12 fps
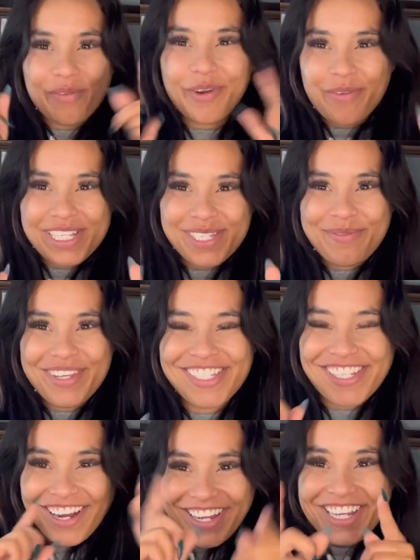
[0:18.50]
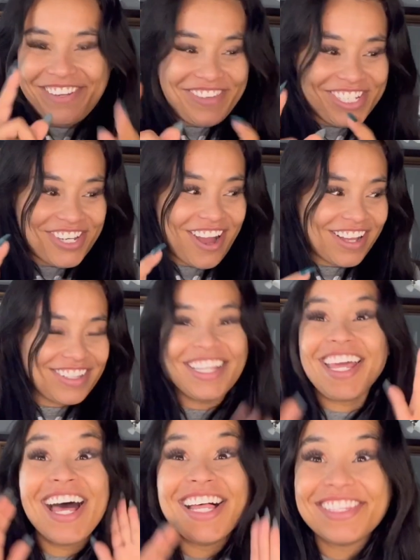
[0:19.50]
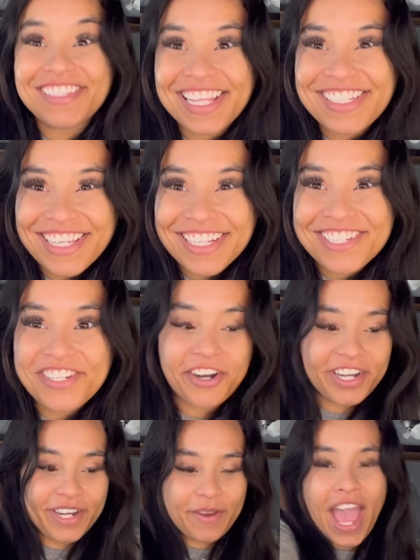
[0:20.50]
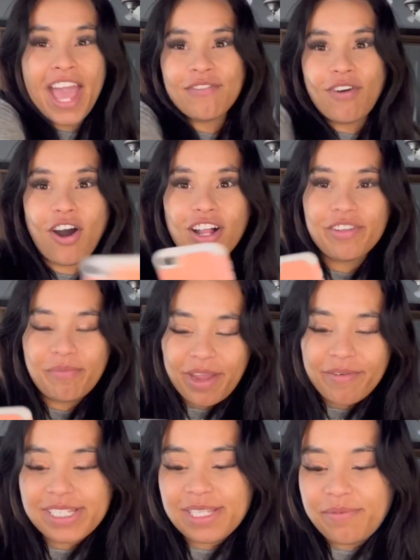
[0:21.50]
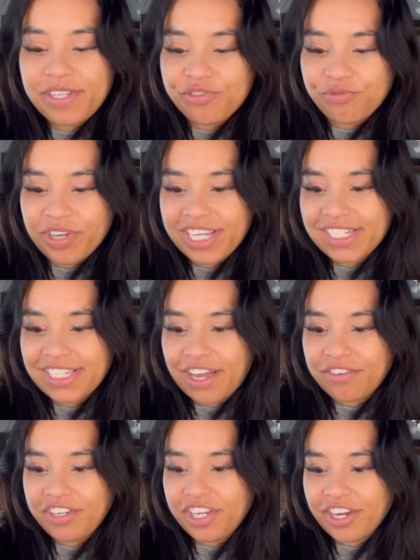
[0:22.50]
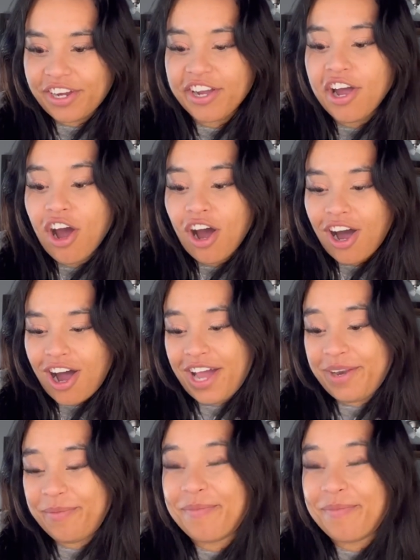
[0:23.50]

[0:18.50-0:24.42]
of our recipes are gonna be chocolate. Let's get started. I have all of my recipes written down here on